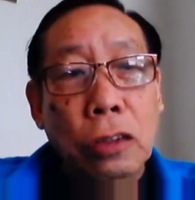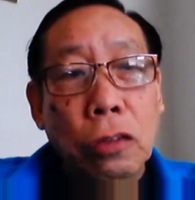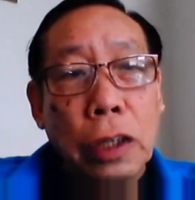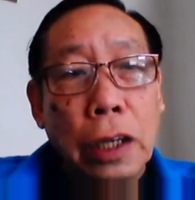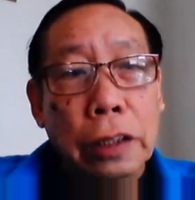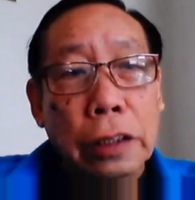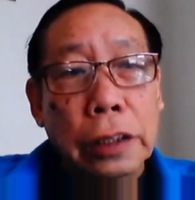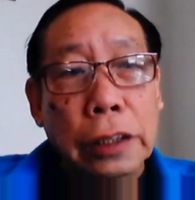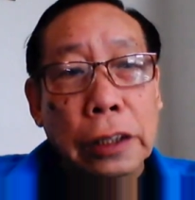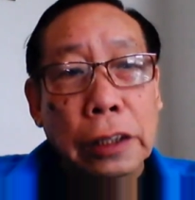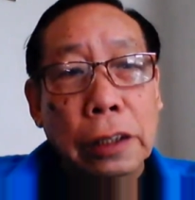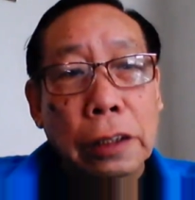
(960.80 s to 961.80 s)
the new
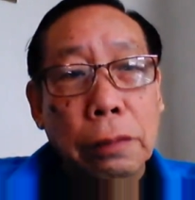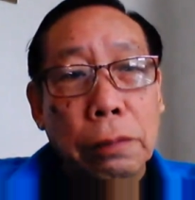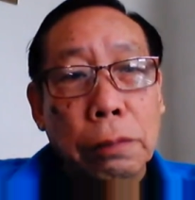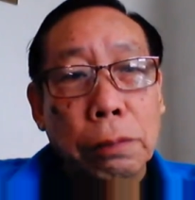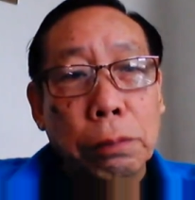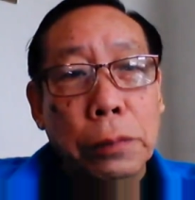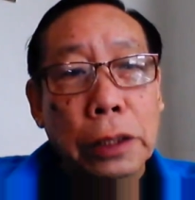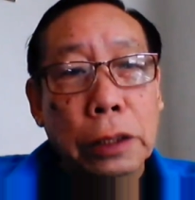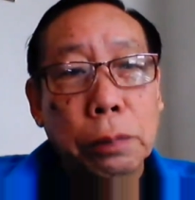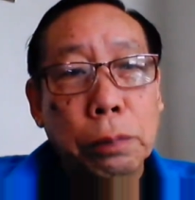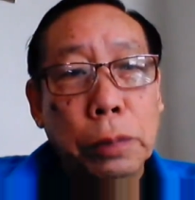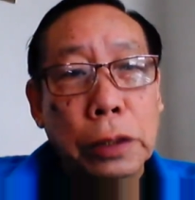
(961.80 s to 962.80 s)
currency
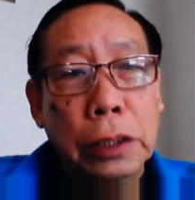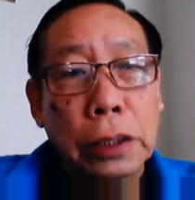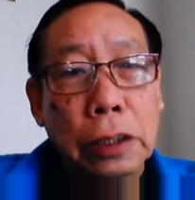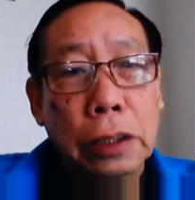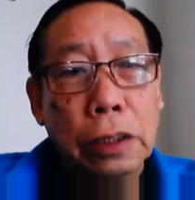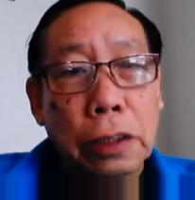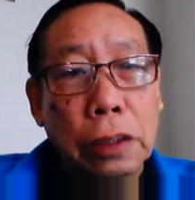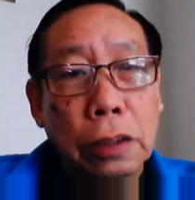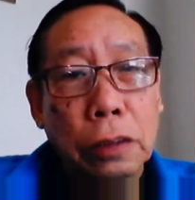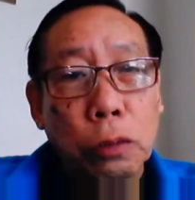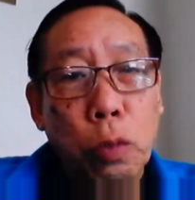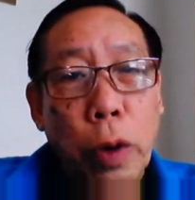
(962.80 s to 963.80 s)
must be
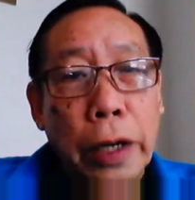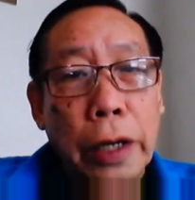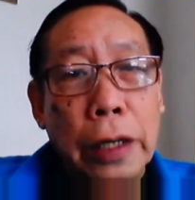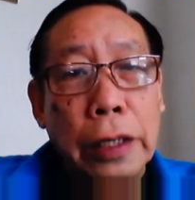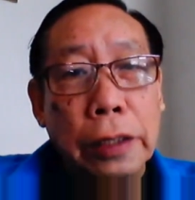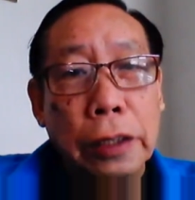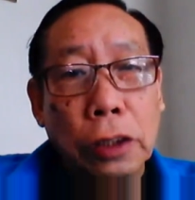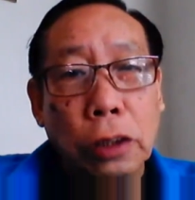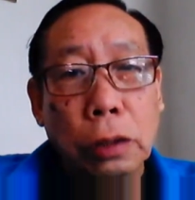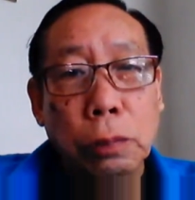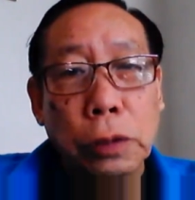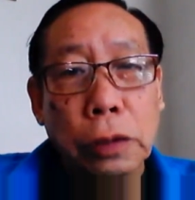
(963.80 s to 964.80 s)
widely
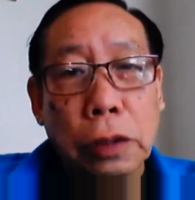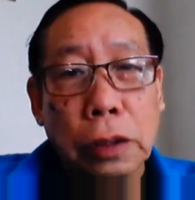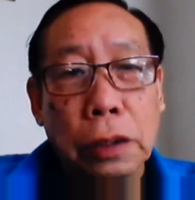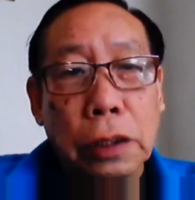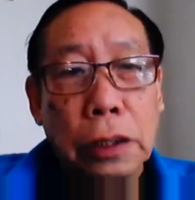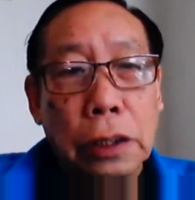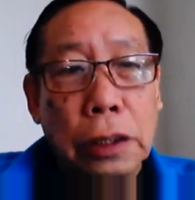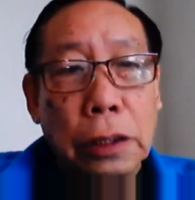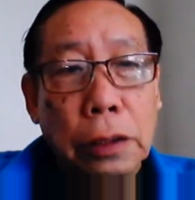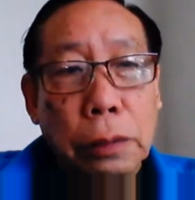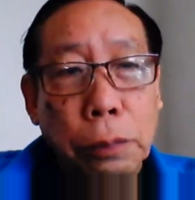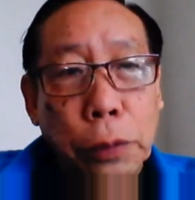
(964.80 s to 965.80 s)
distributed,
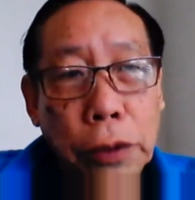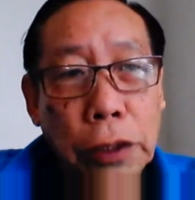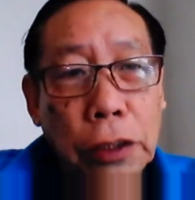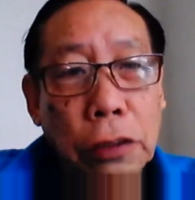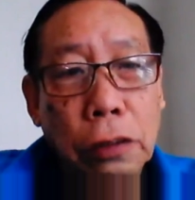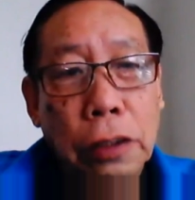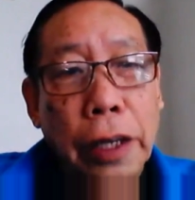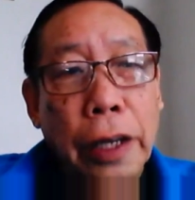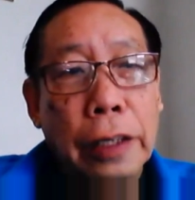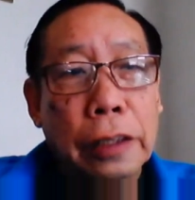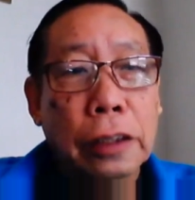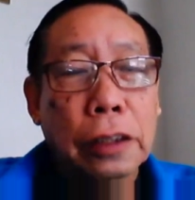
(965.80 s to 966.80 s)
put into
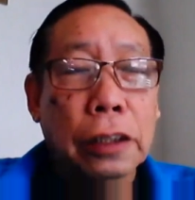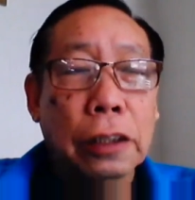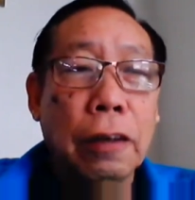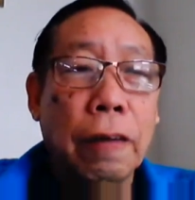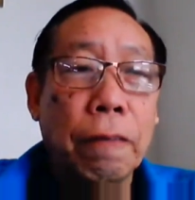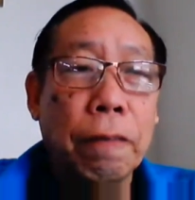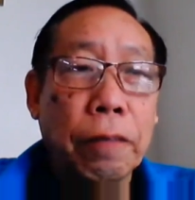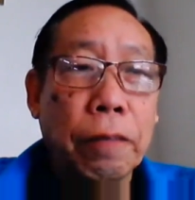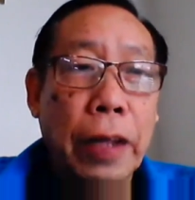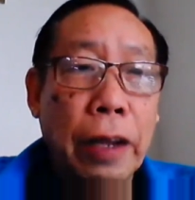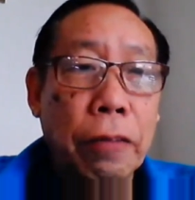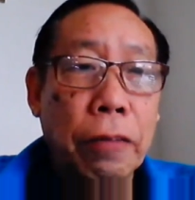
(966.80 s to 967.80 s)
the hands of
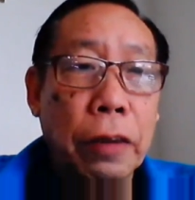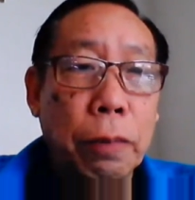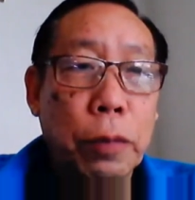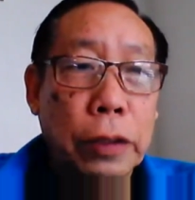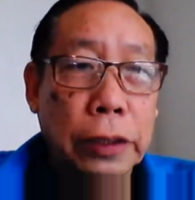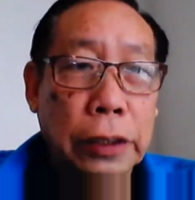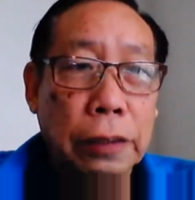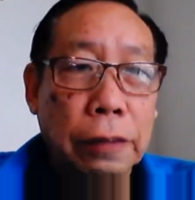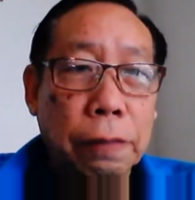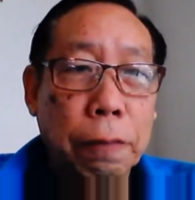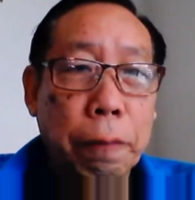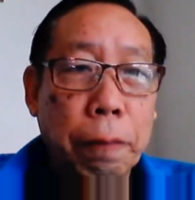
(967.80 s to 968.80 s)
every
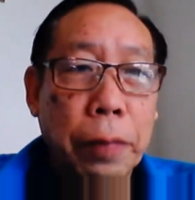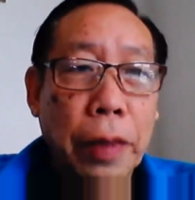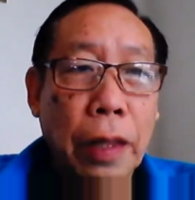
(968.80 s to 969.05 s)
person,